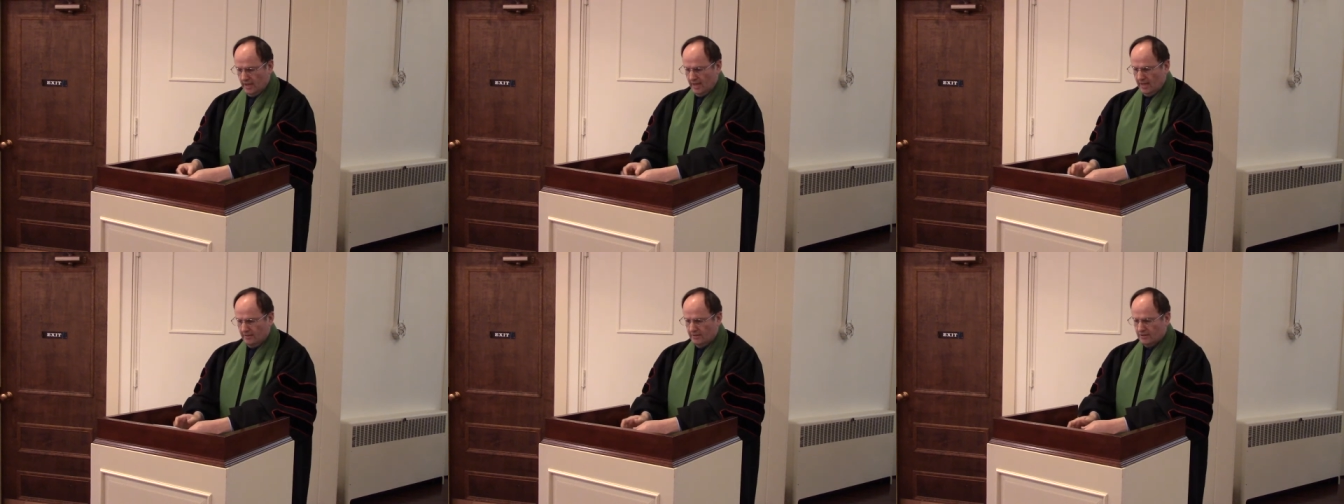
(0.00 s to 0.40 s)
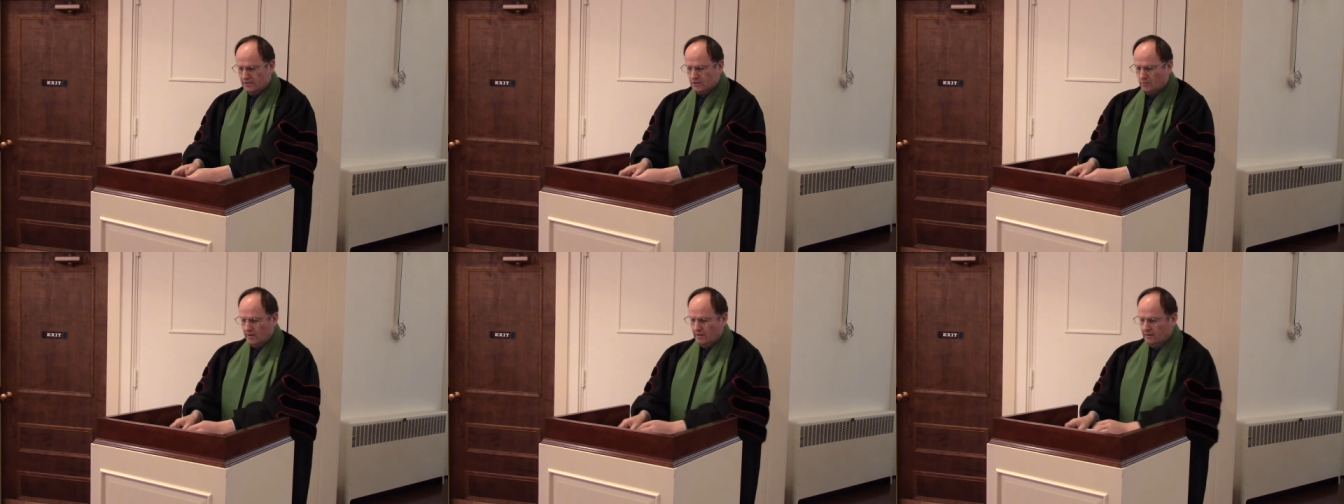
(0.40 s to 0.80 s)
In these
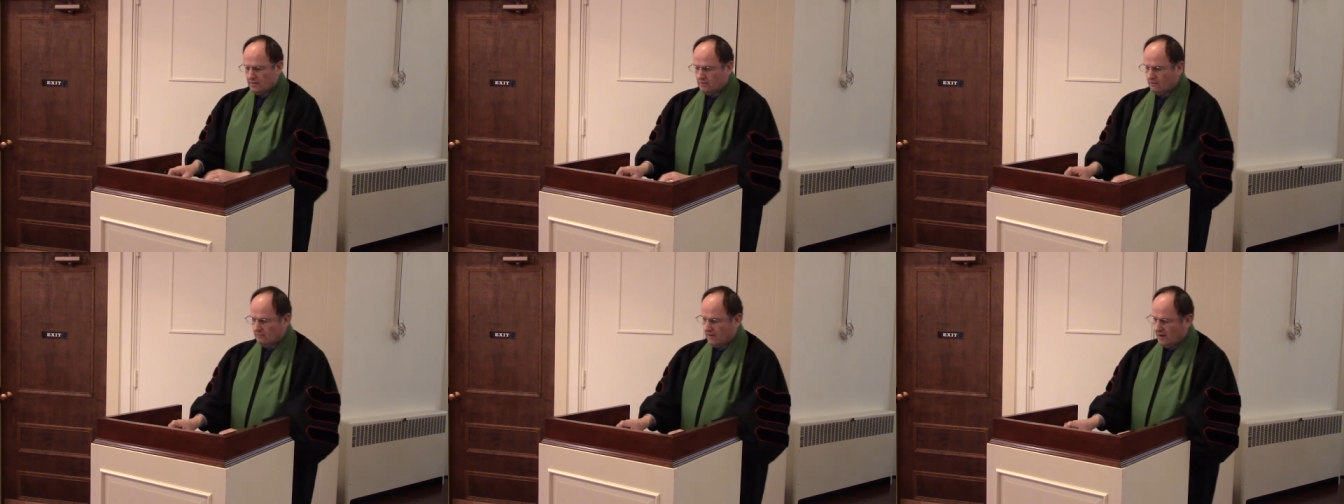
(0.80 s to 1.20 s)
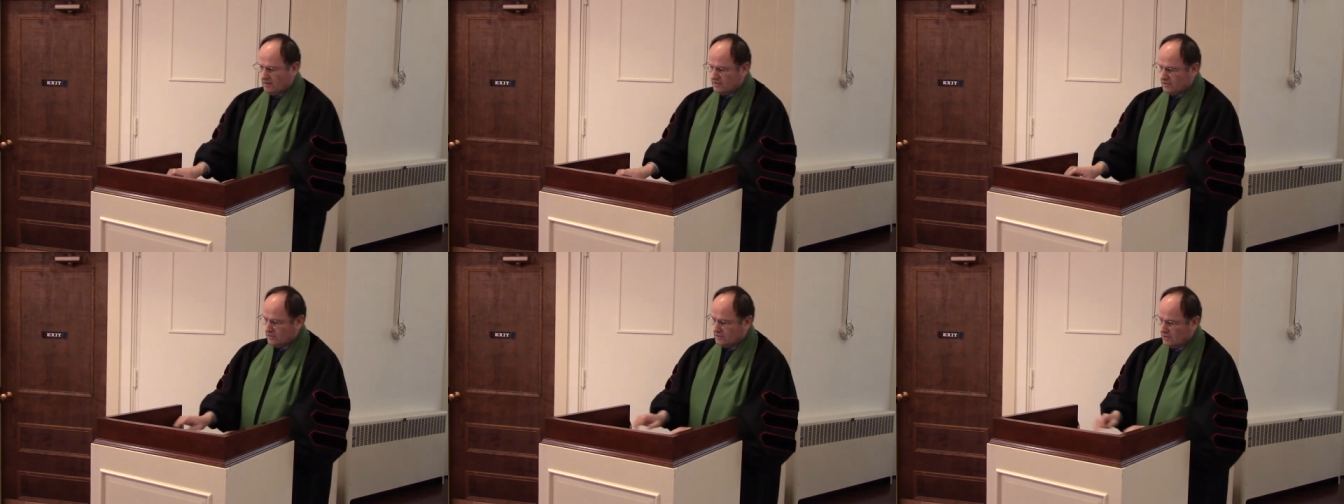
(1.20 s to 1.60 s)
three little
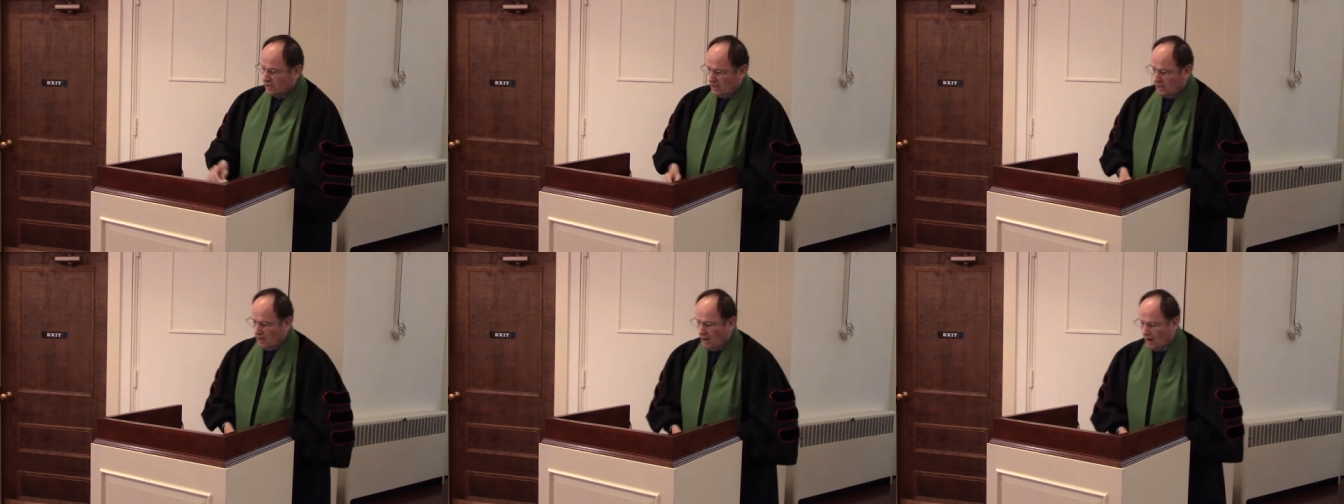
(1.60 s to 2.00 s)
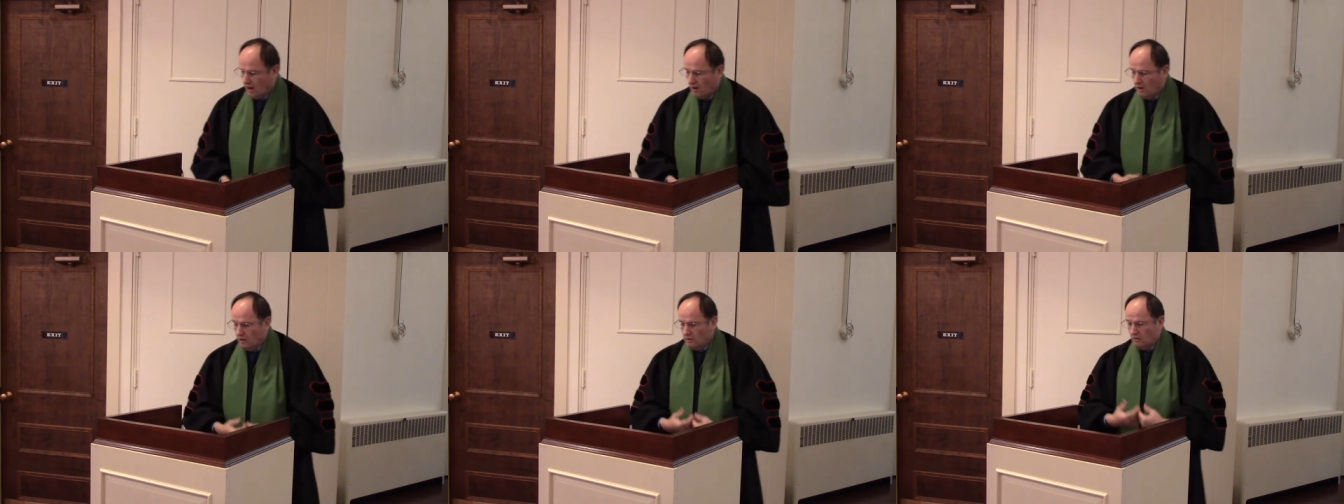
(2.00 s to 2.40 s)
verses,
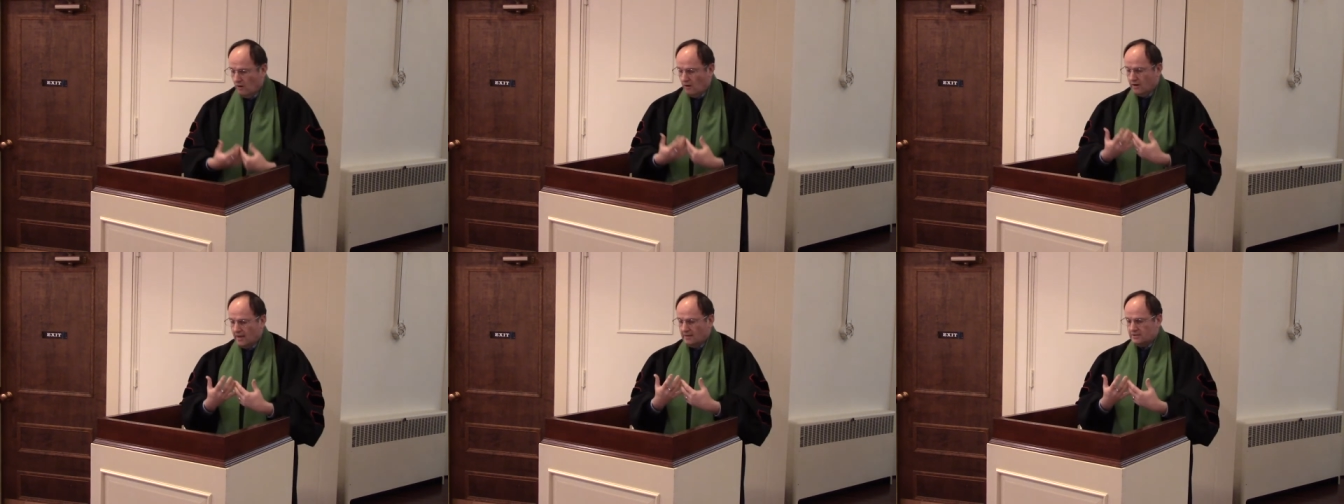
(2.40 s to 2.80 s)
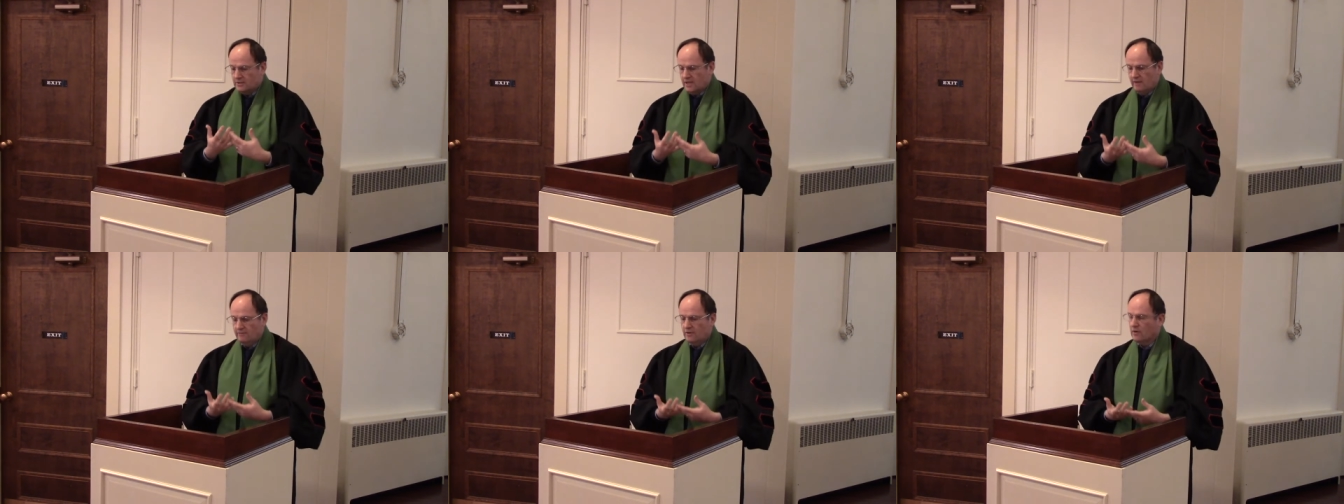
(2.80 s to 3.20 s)
our Lord and
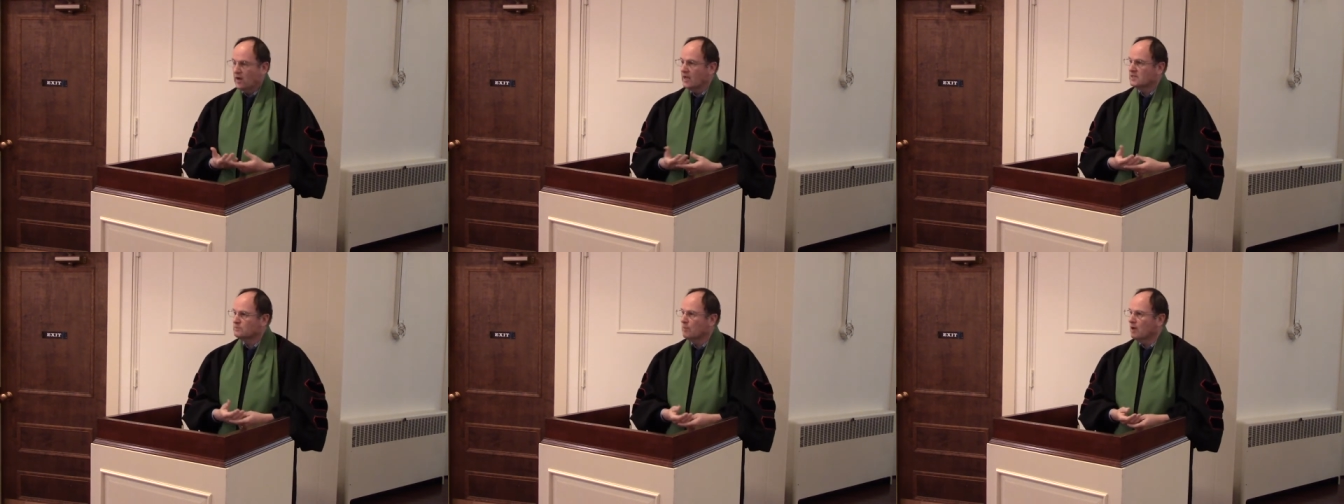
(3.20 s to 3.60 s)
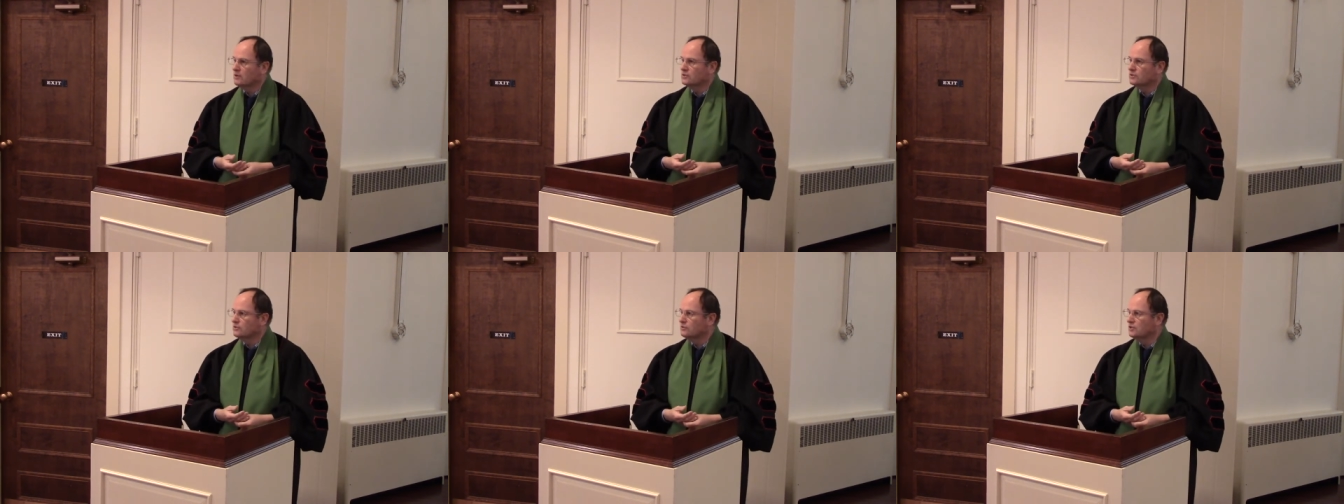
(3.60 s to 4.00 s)
Savior has
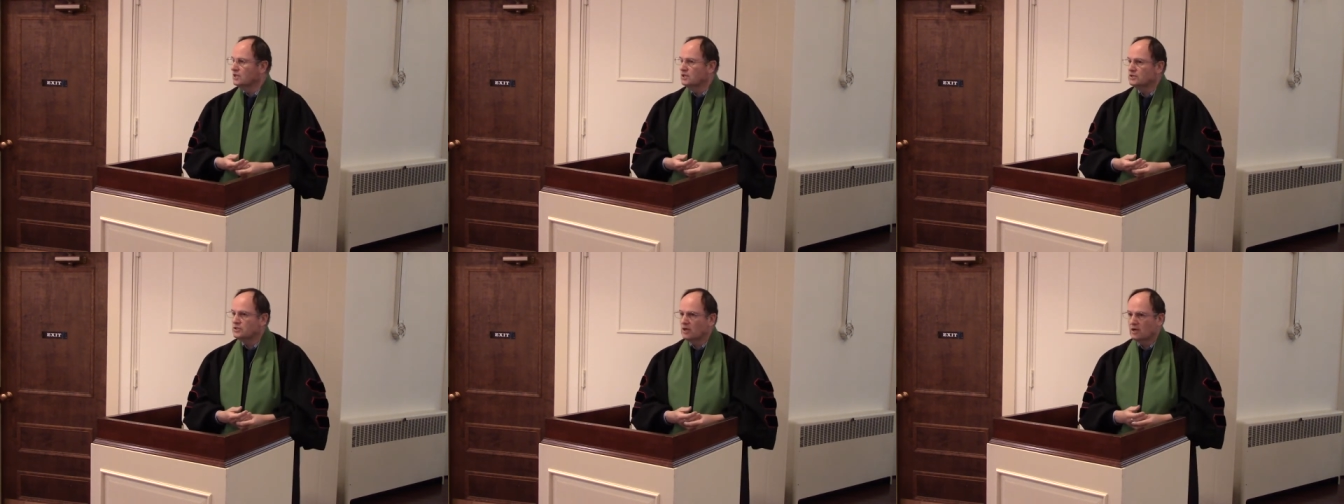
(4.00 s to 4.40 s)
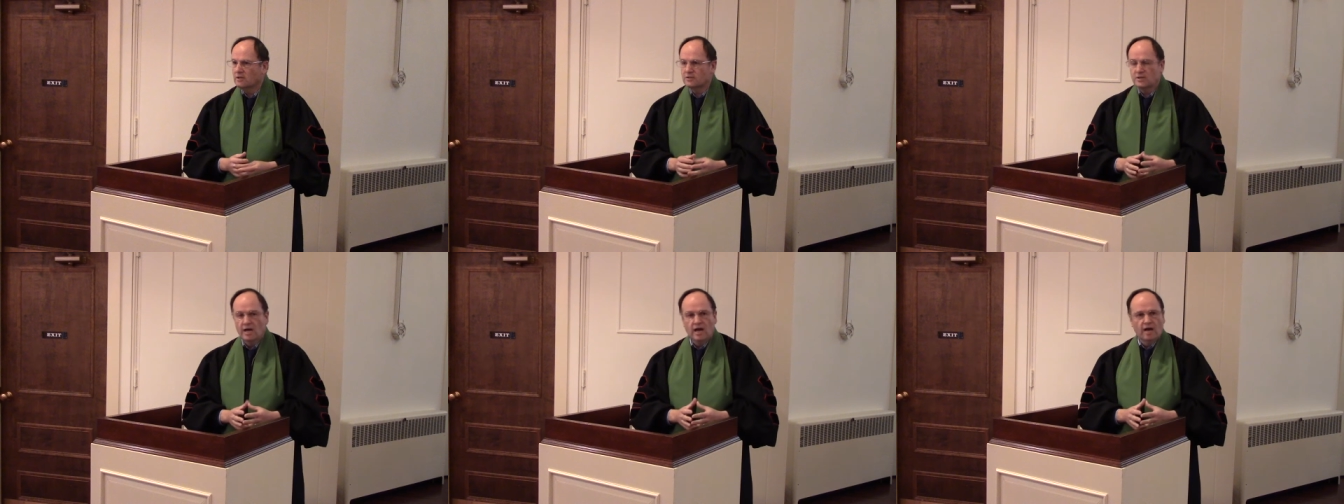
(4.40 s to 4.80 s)
much to teach
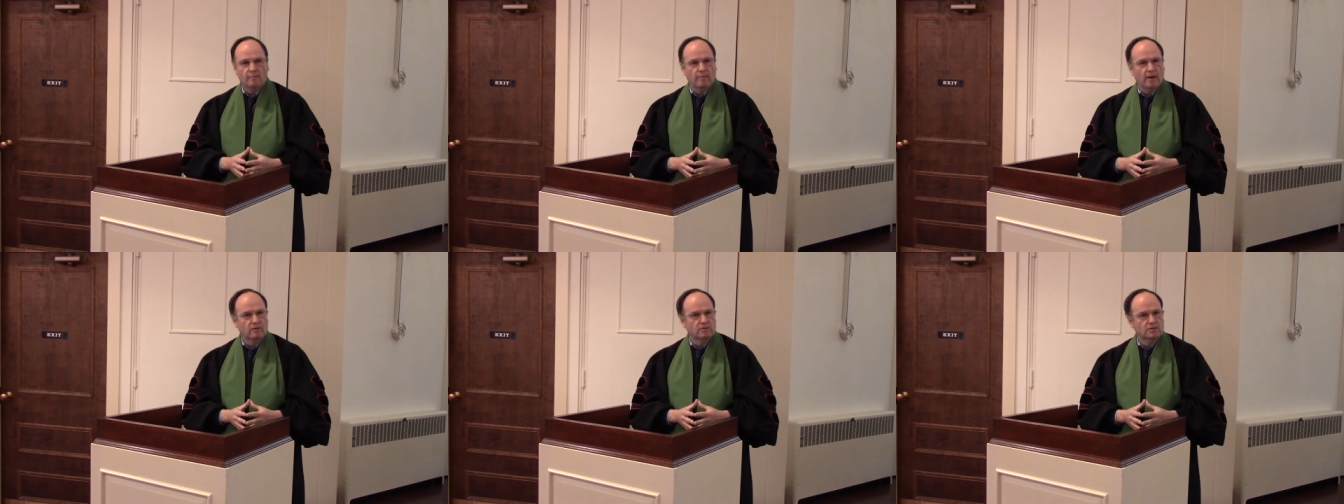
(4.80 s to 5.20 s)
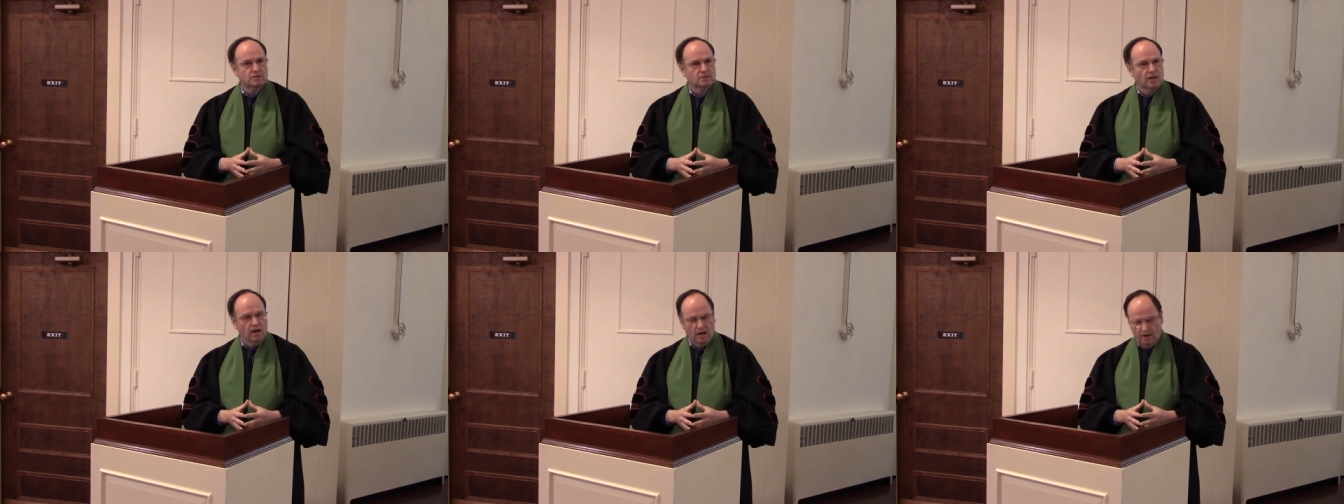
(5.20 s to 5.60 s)
us about
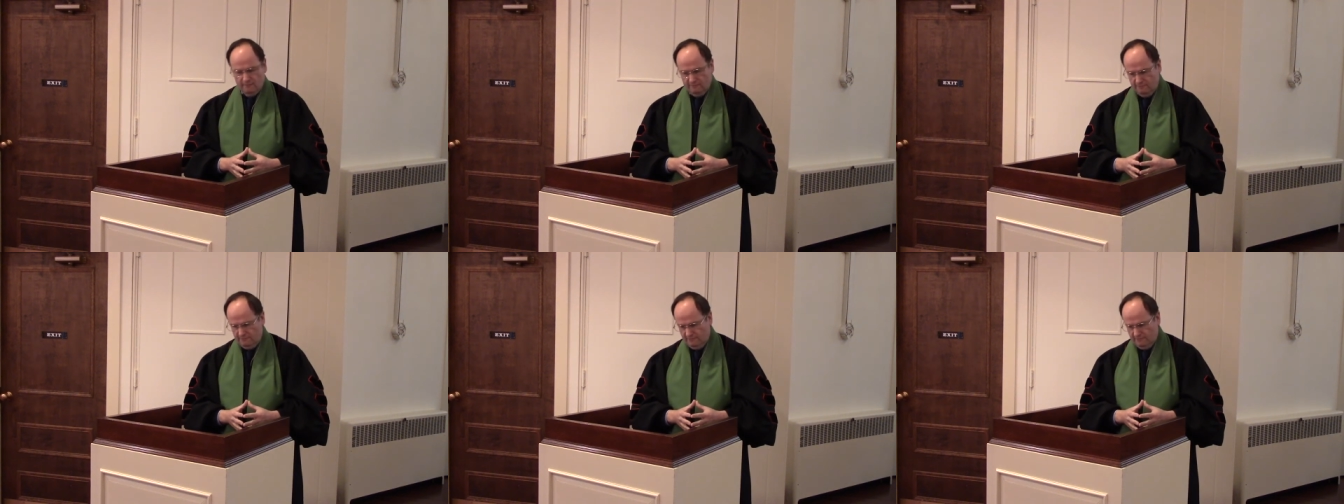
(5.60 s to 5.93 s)
love.